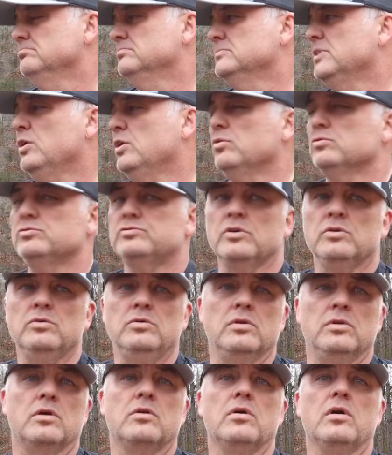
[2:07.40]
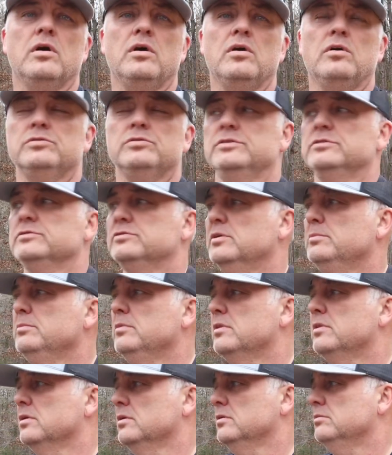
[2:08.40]
old school lacrosse, and some
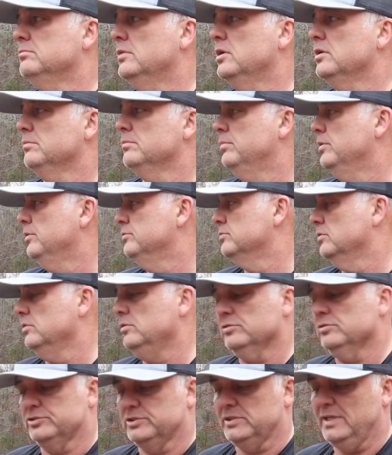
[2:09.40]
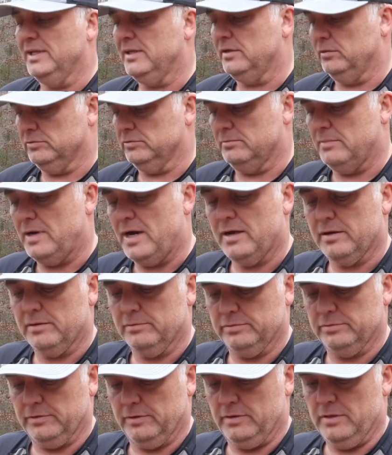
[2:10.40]
of the muck boots are a little slick on the
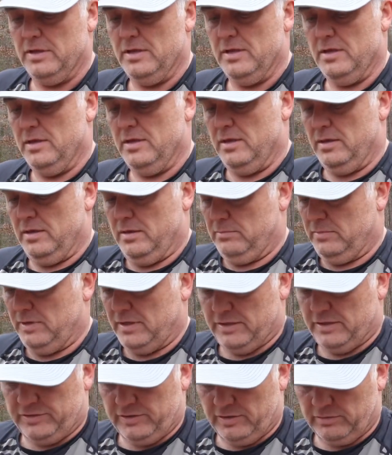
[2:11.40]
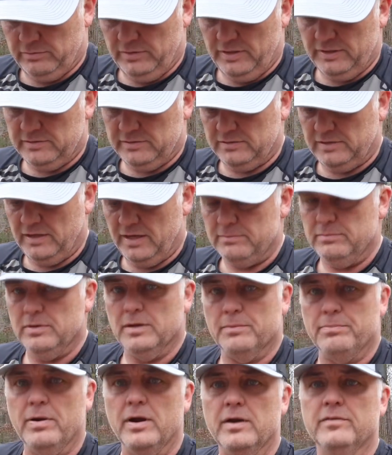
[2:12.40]
bottom. But I thought, well, today be
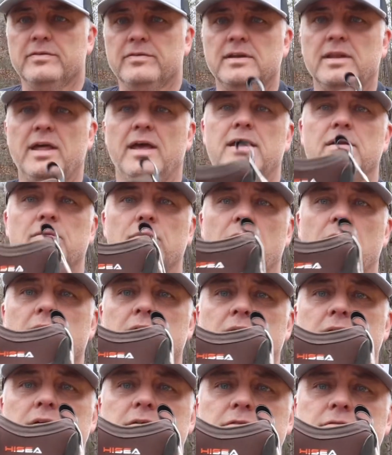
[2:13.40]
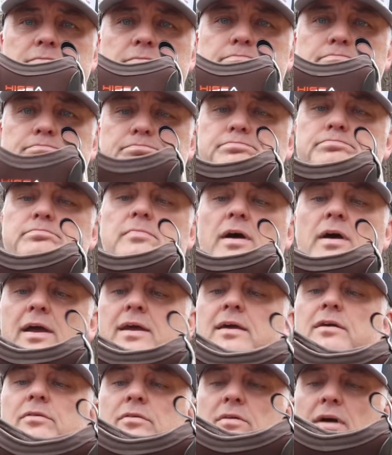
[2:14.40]
a perfect day to wear this
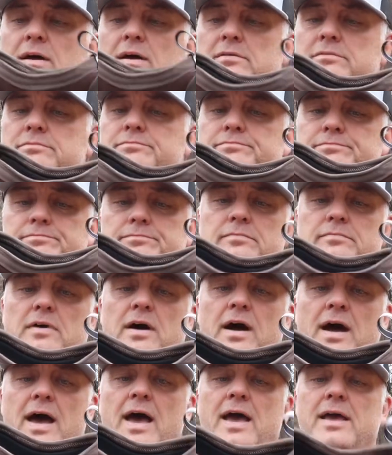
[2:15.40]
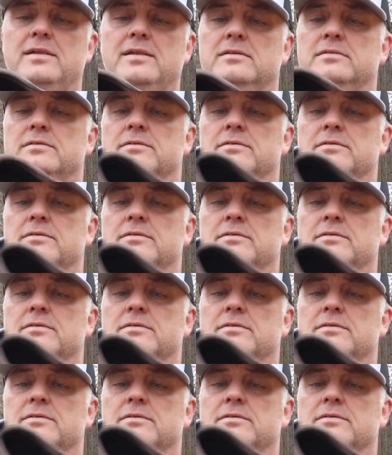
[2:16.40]
ankle height